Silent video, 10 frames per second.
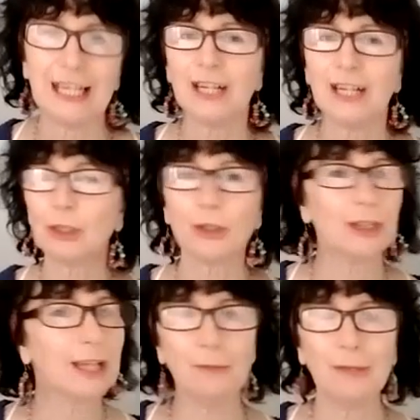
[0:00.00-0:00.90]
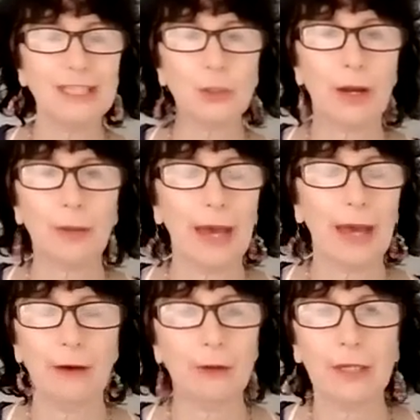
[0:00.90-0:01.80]
We don't come into our
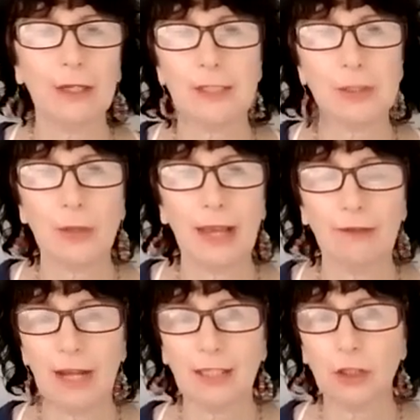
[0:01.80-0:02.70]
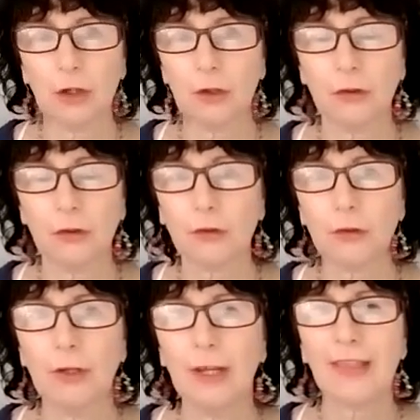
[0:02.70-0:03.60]
power because we haven't had to go through
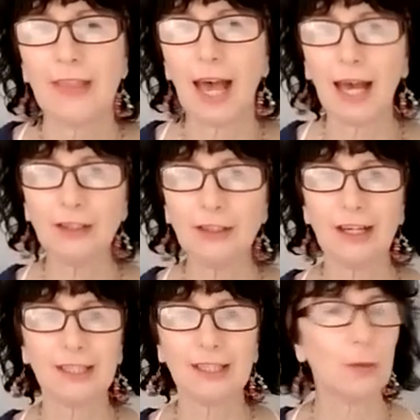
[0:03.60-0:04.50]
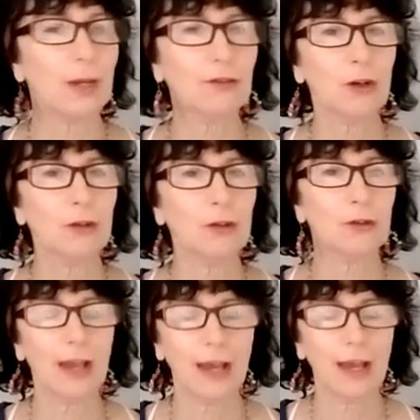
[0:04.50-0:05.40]
the hard yards. We have to go through
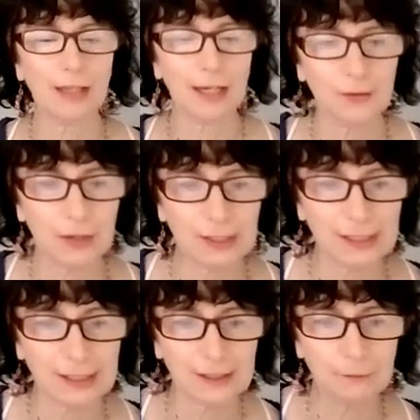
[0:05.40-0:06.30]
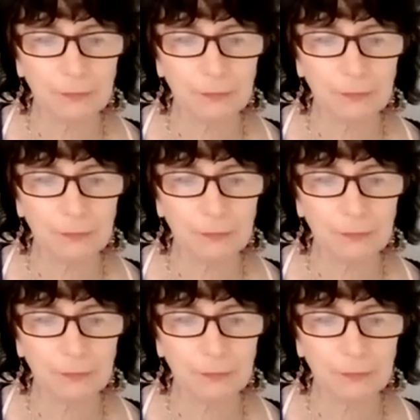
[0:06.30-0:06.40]
the hard yards first.